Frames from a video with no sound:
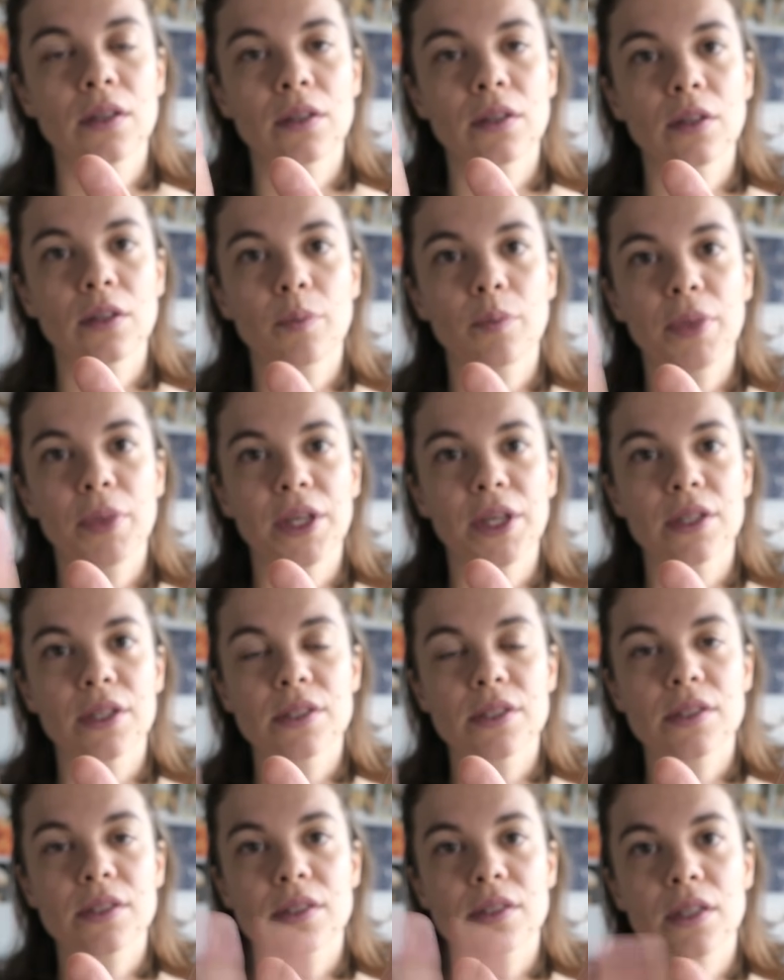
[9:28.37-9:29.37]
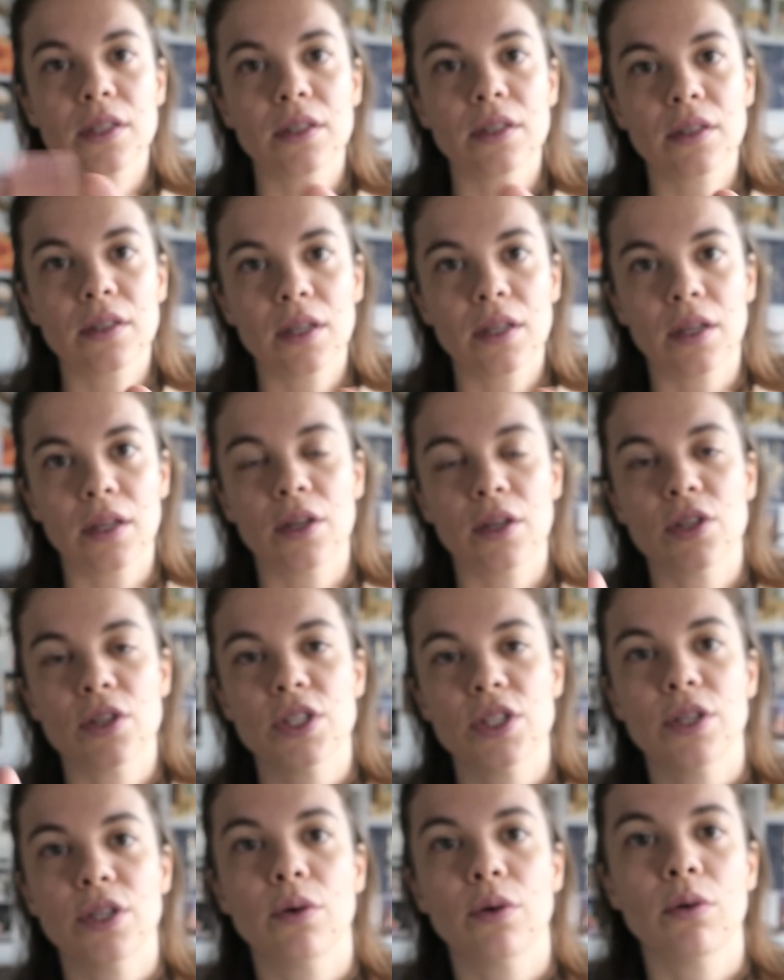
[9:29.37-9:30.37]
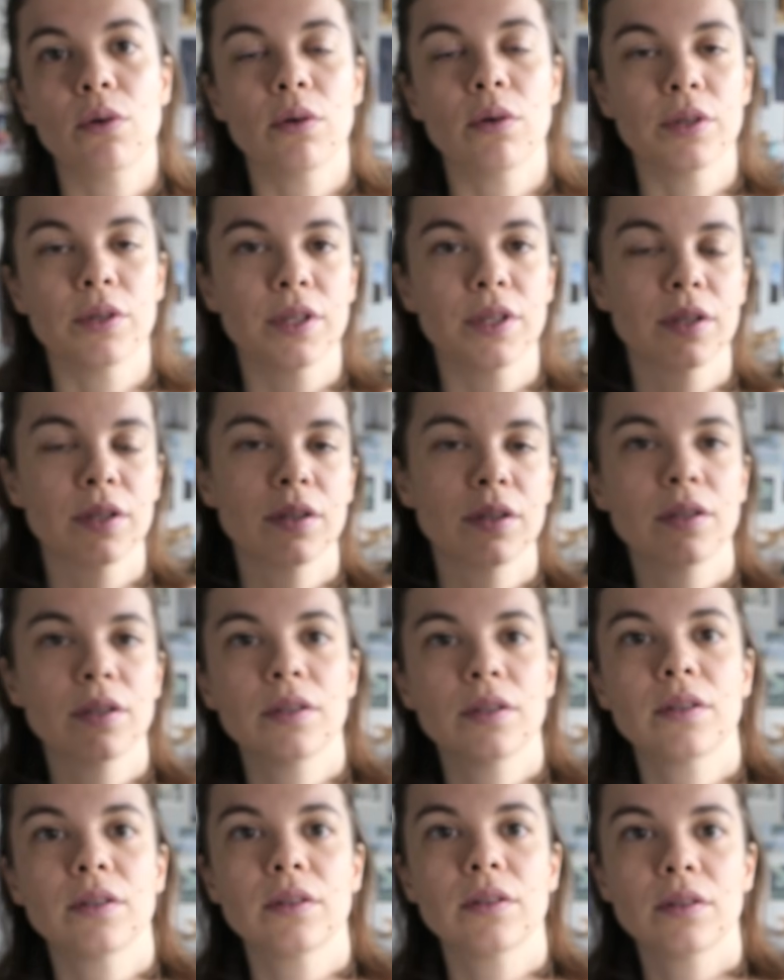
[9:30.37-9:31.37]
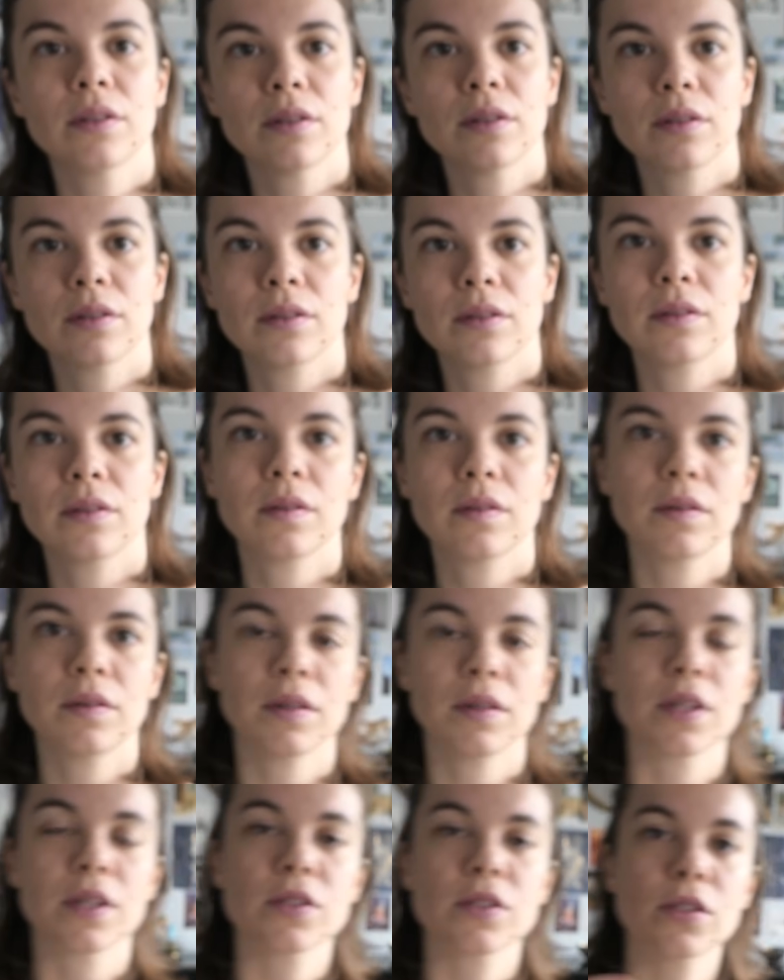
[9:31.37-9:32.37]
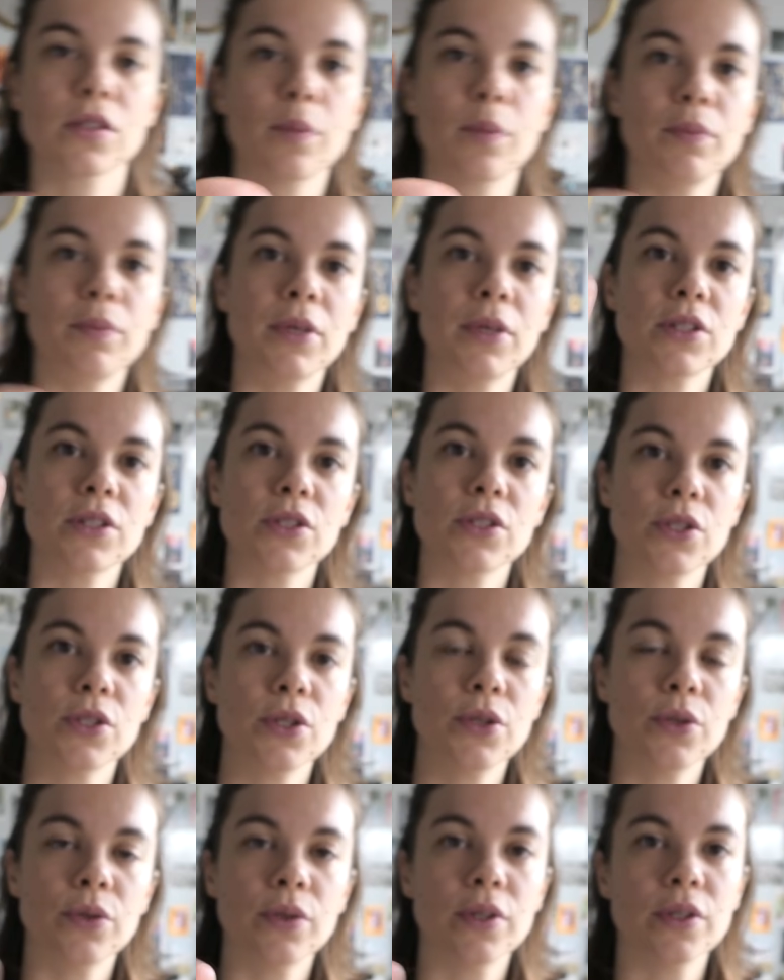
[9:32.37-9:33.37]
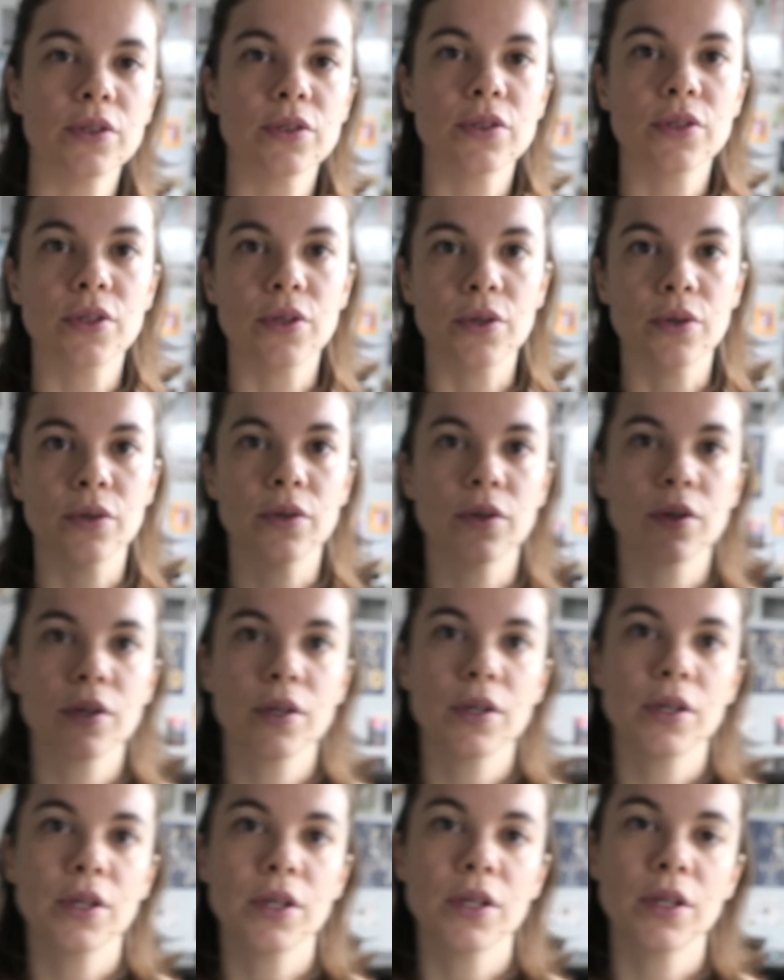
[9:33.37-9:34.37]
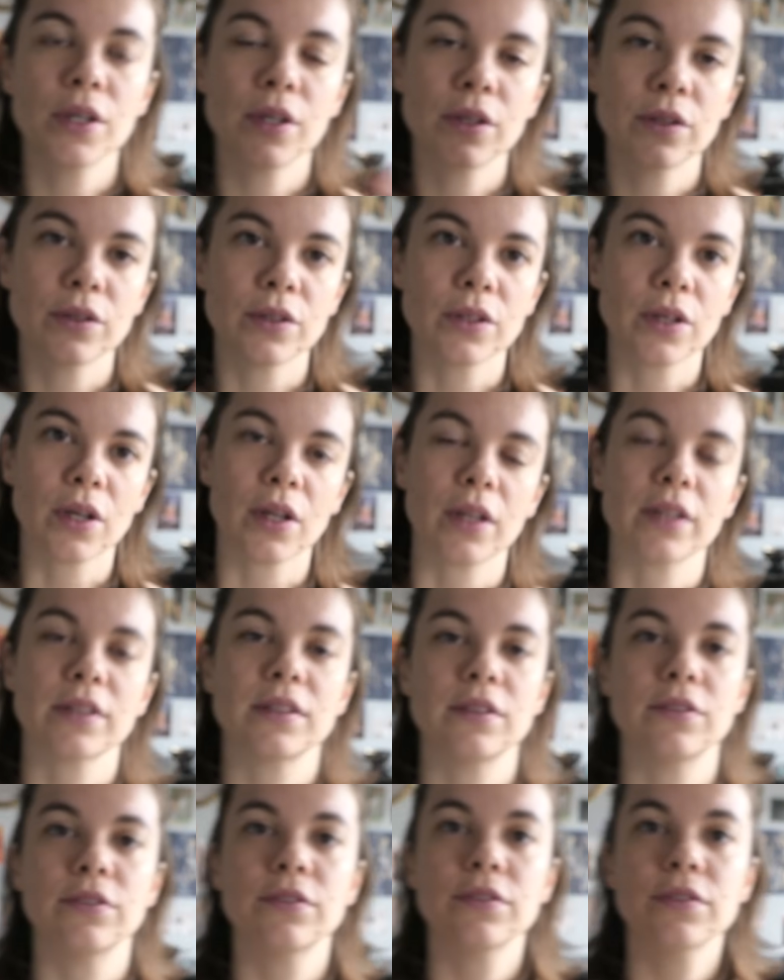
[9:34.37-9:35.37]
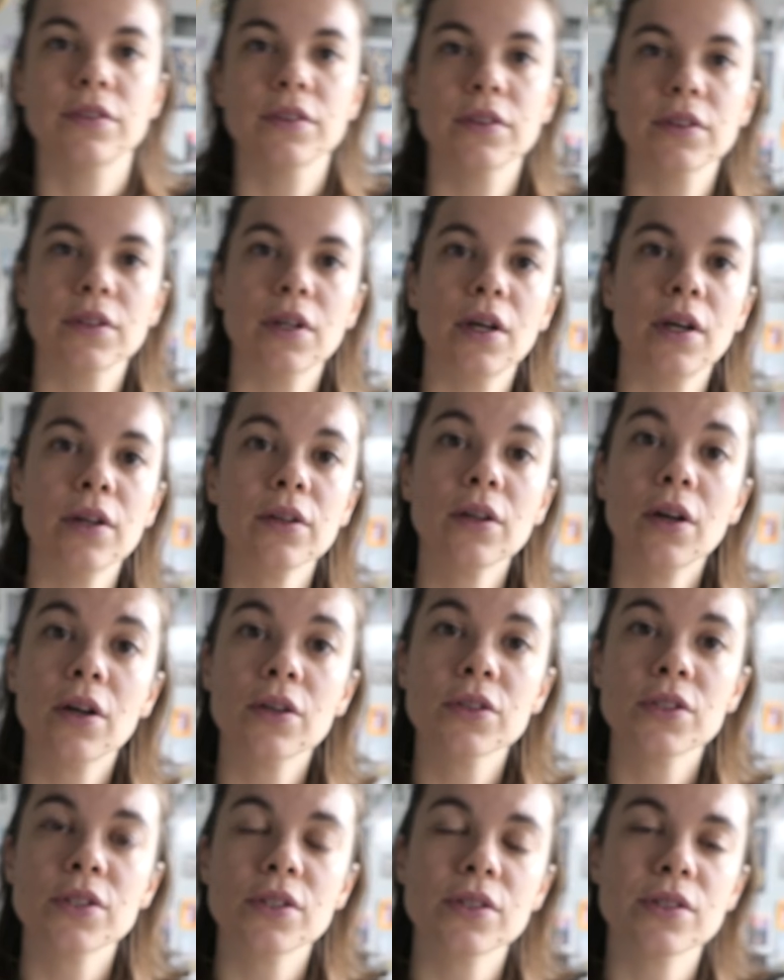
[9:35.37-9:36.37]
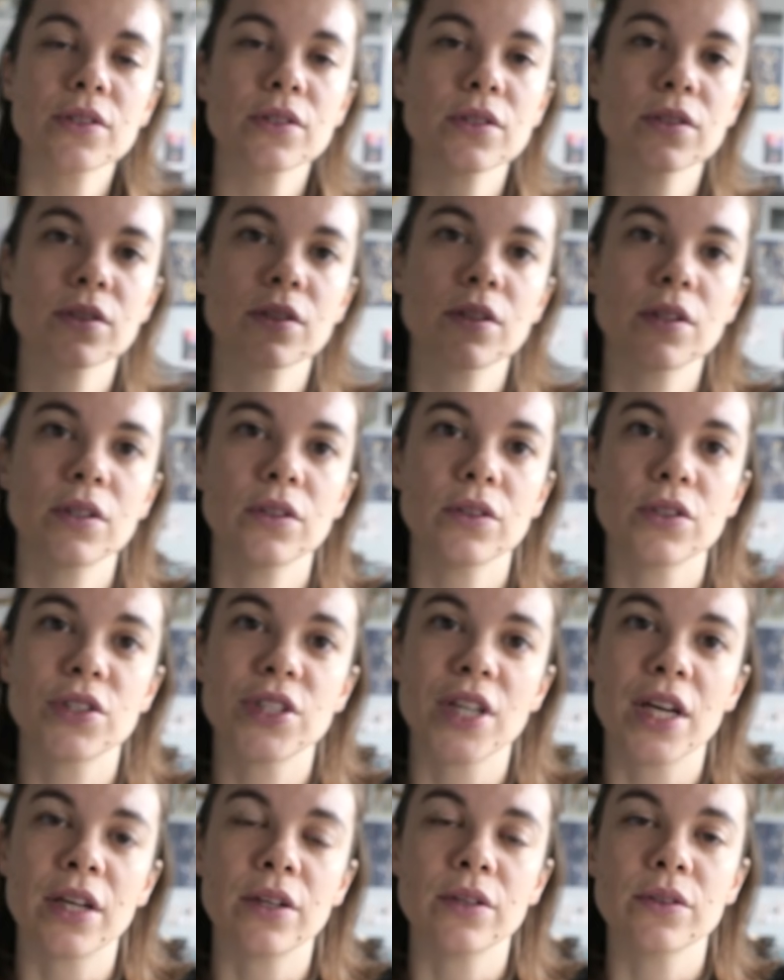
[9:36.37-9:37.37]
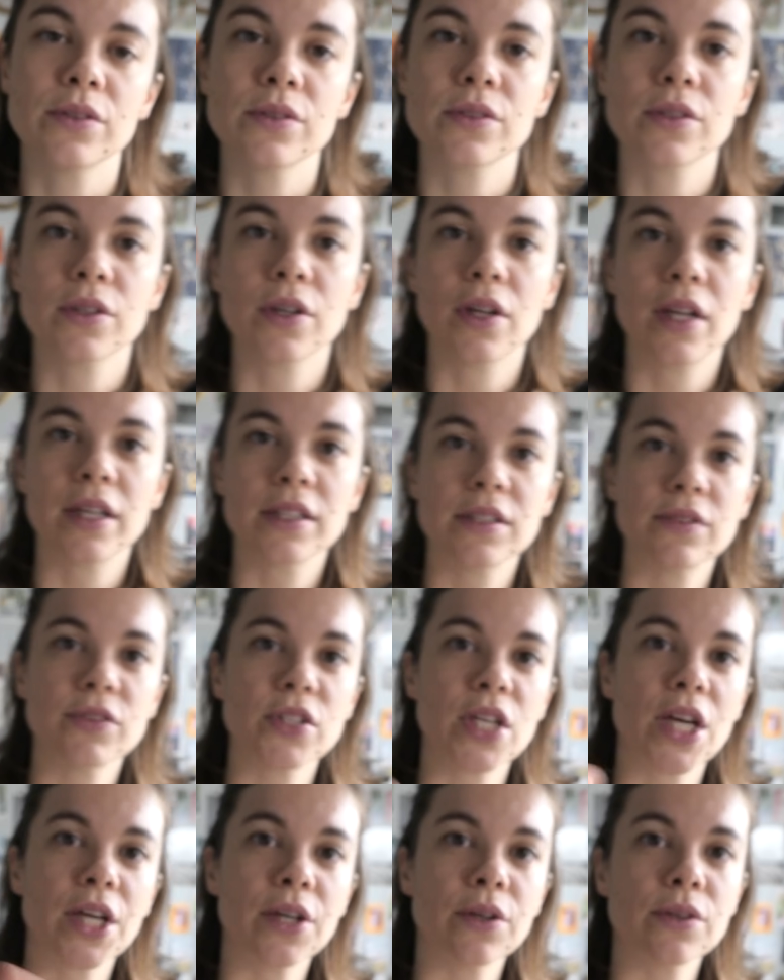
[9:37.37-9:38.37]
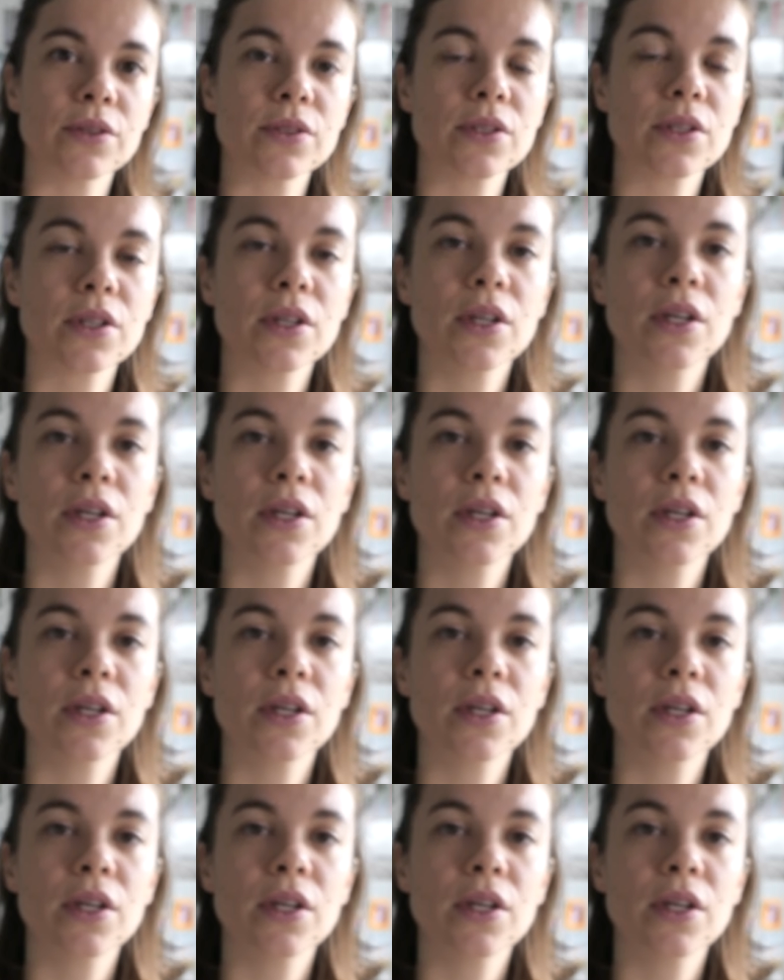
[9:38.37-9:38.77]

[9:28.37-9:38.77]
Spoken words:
the biggest energy cord that submits you into the collective unconscious, the shadows, the collective shadows.